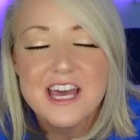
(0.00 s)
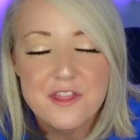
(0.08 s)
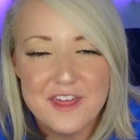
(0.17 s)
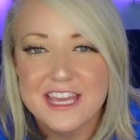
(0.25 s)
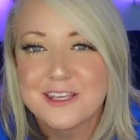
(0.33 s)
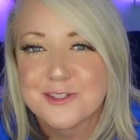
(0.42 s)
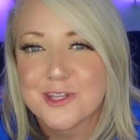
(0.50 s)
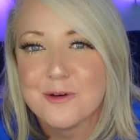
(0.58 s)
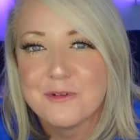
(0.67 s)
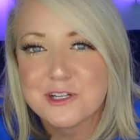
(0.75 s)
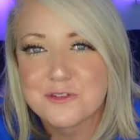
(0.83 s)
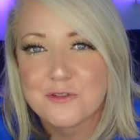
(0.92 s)
Thank you so
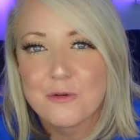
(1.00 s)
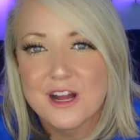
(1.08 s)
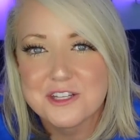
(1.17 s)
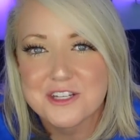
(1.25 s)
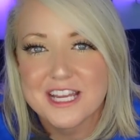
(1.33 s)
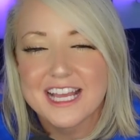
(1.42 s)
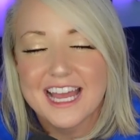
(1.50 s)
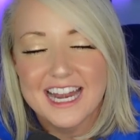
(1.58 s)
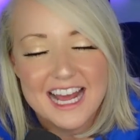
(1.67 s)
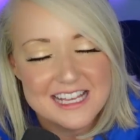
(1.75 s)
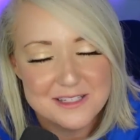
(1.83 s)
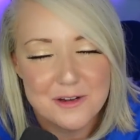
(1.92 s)
much for watching. And
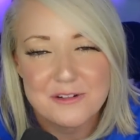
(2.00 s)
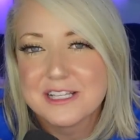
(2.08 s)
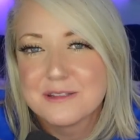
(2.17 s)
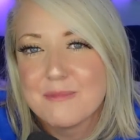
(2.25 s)
as always,